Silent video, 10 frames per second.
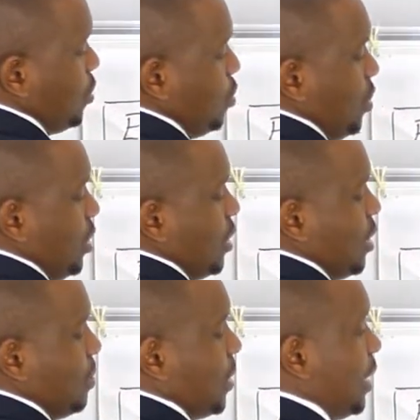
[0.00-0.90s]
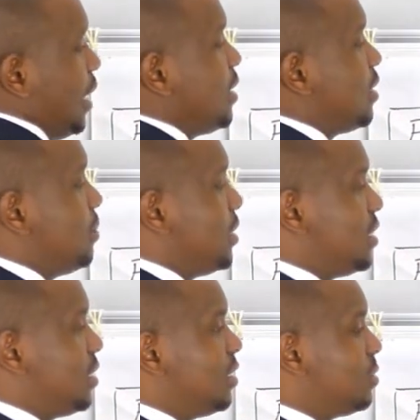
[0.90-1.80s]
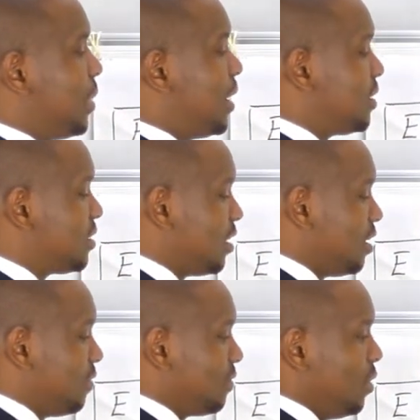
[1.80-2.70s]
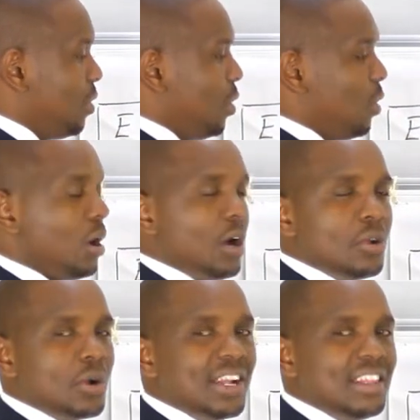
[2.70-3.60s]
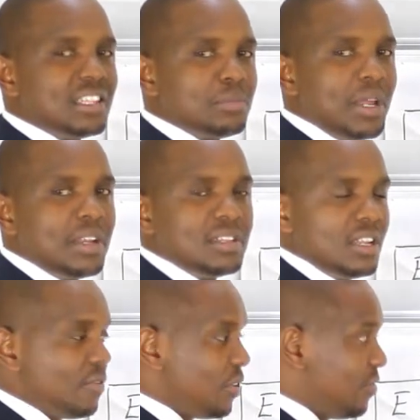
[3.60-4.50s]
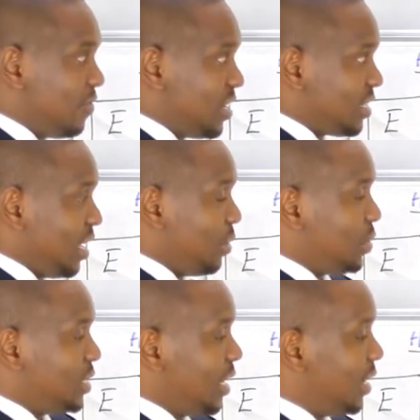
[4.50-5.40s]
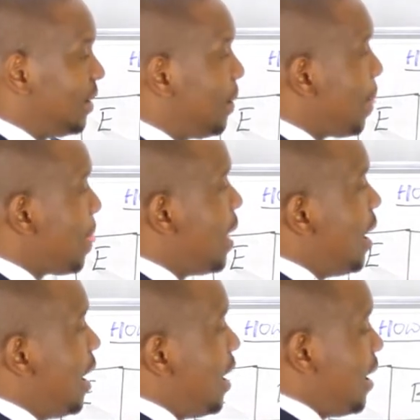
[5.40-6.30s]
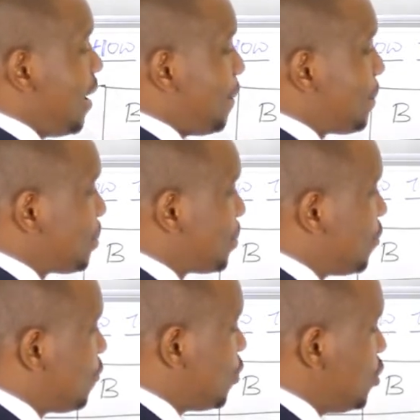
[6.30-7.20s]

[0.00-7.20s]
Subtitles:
your income can either be spent, save. You can either spend, save, or invest. And we said, for